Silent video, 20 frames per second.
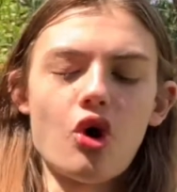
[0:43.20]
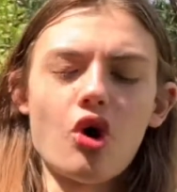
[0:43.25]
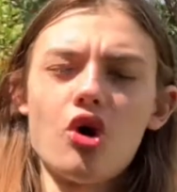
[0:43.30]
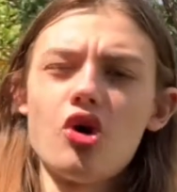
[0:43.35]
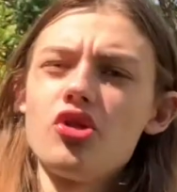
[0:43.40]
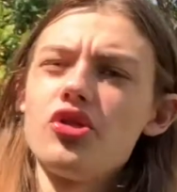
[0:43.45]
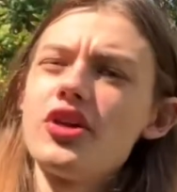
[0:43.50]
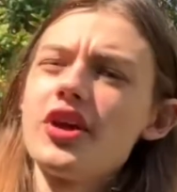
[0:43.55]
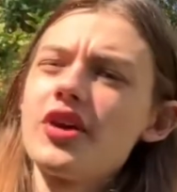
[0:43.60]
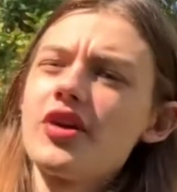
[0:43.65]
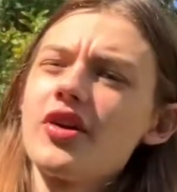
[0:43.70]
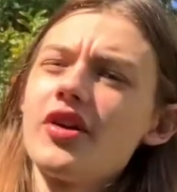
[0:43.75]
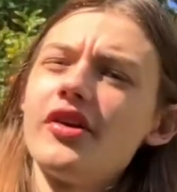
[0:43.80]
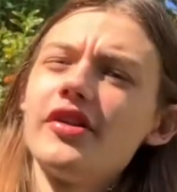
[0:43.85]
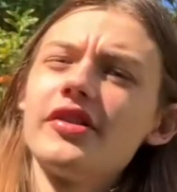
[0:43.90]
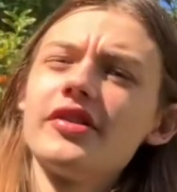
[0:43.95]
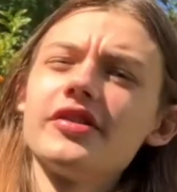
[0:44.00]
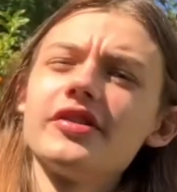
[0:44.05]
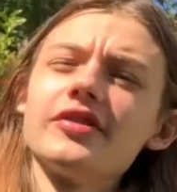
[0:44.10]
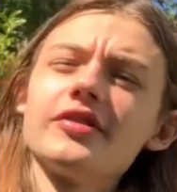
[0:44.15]
There
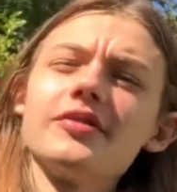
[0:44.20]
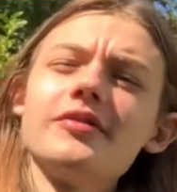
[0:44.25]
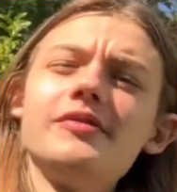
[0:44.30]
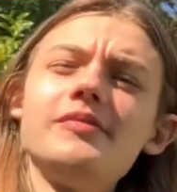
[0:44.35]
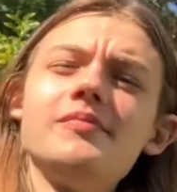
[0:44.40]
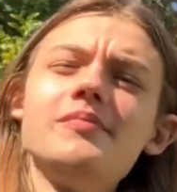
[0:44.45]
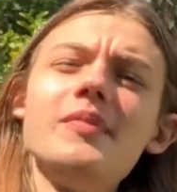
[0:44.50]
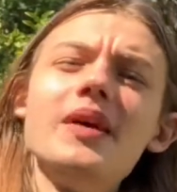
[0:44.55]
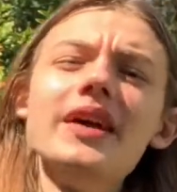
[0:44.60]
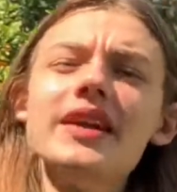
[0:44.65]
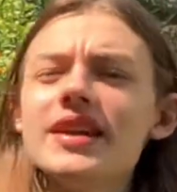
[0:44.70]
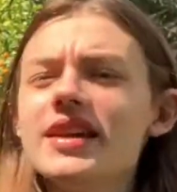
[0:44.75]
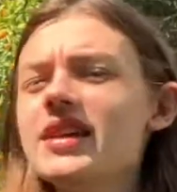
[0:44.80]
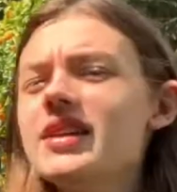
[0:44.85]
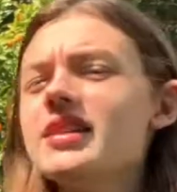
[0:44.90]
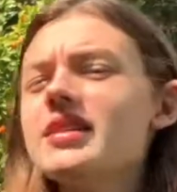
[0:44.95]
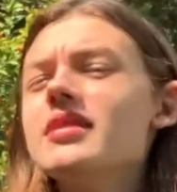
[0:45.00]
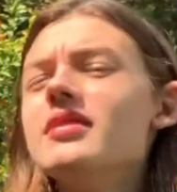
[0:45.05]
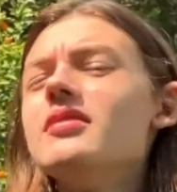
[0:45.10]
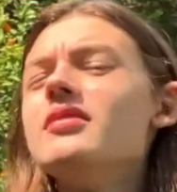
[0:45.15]
are
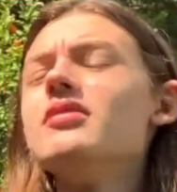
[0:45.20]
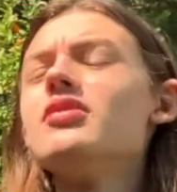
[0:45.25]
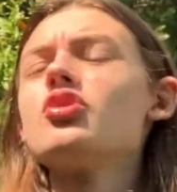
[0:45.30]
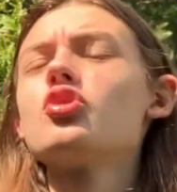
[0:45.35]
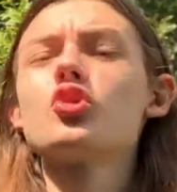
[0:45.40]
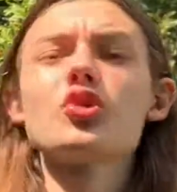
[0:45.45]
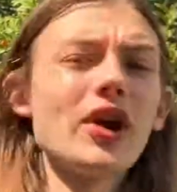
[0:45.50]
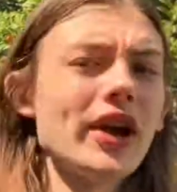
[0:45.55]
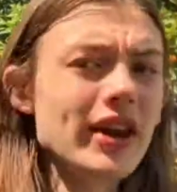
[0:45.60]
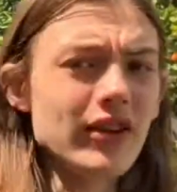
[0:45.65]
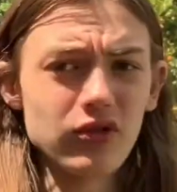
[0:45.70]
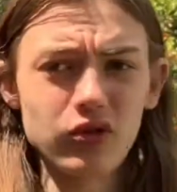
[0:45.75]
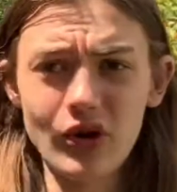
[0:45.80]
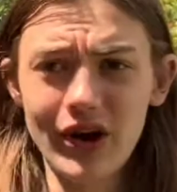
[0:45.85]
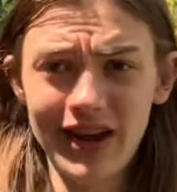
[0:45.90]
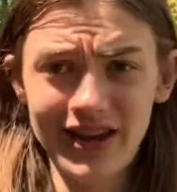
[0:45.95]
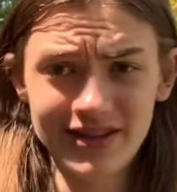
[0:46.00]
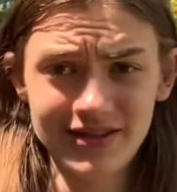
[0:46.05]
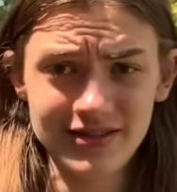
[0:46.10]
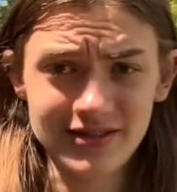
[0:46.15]
many creative
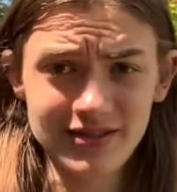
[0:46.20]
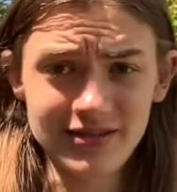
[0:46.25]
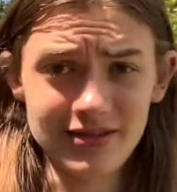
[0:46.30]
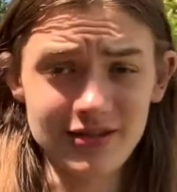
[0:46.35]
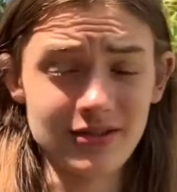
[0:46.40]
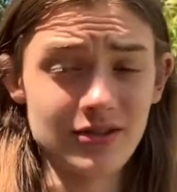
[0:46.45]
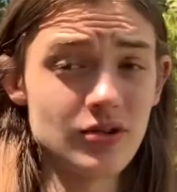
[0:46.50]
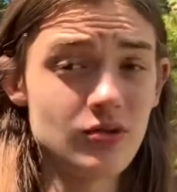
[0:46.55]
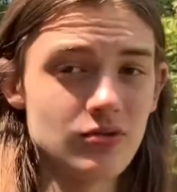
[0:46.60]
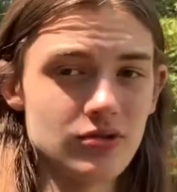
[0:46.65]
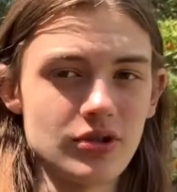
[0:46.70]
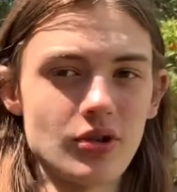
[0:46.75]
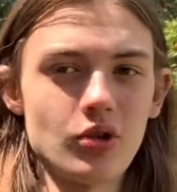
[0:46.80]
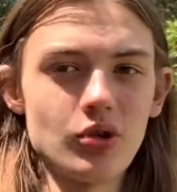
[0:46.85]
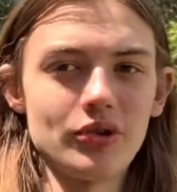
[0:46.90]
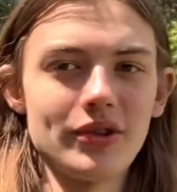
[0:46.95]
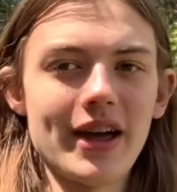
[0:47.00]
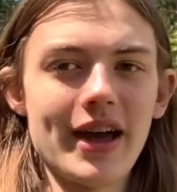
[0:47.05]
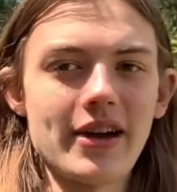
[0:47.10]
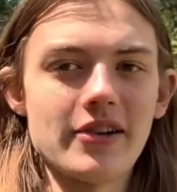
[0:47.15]
ways to use the
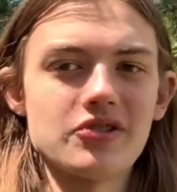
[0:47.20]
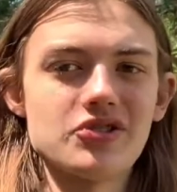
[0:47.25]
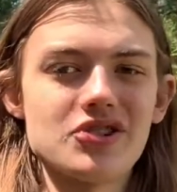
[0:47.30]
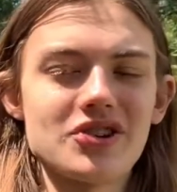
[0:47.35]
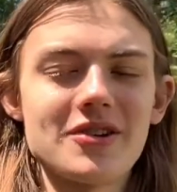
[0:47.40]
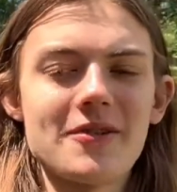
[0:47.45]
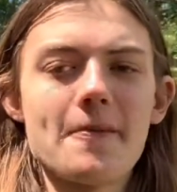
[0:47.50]
hold action.